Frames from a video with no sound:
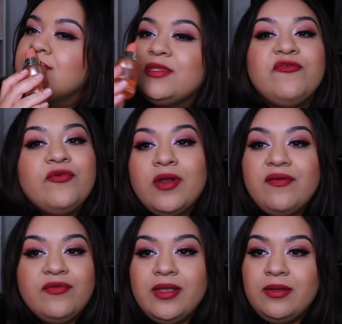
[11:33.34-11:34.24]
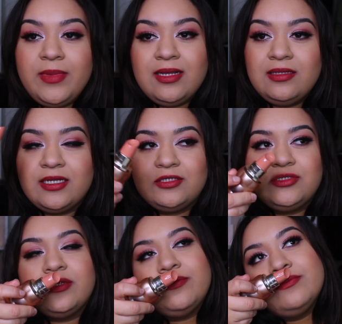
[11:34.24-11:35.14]
forever in my
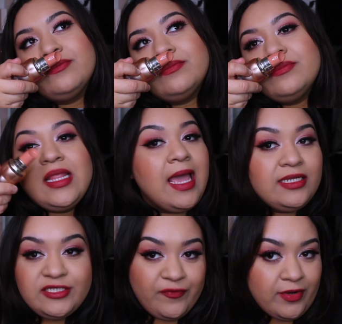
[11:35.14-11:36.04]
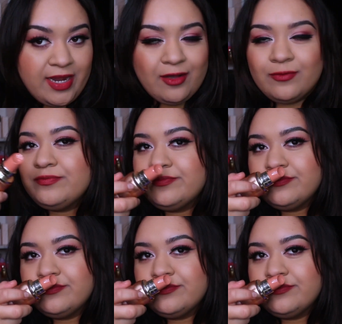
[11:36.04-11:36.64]
collection, at least for now.